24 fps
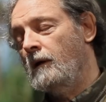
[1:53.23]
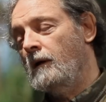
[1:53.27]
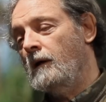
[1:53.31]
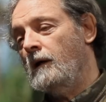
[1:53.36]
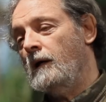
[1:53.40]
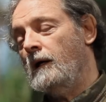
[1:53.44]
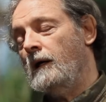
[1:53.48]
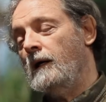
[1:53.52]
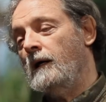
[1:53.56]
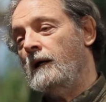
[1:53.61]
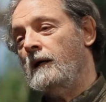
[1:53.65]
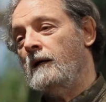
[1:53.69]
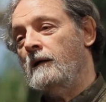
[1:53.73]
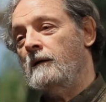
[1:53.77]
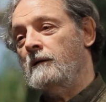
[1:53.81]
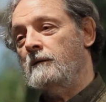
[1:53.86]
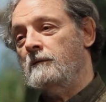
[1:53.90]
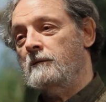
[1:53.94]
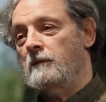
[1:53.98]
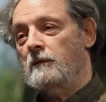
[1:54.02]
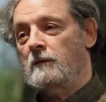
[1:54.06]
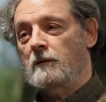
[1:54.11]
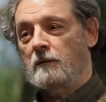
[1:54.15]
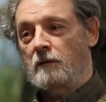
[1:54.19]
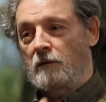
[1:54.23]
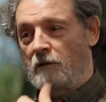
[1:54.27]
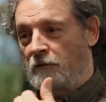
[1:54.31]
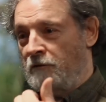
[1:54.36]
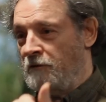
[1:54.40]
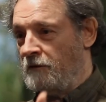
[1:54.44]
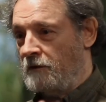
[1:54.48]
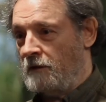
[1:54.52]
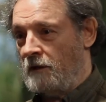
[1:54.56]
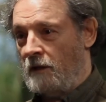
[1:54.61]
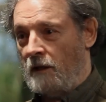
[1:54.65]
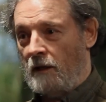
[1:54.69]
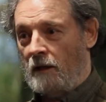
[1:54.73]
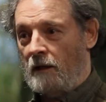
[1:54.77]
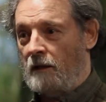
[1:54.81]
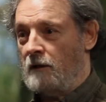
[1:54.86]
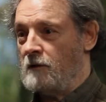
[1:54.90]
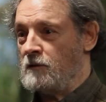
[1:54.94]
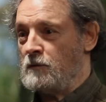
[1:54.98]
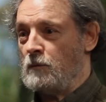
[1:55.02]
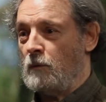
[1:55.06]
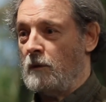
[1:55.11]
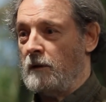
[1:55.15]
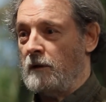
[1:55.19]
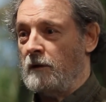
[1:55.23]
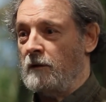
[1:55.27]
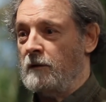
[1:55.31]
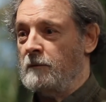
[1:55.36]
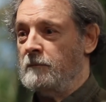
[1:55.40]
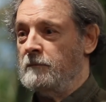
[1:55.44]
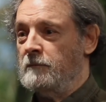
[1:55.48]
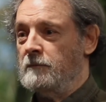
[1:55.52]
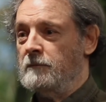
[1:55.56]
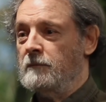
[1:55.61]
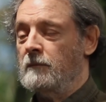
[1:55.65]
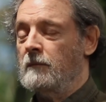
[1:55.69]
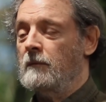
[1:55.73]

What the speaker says: The fatigue is one of them.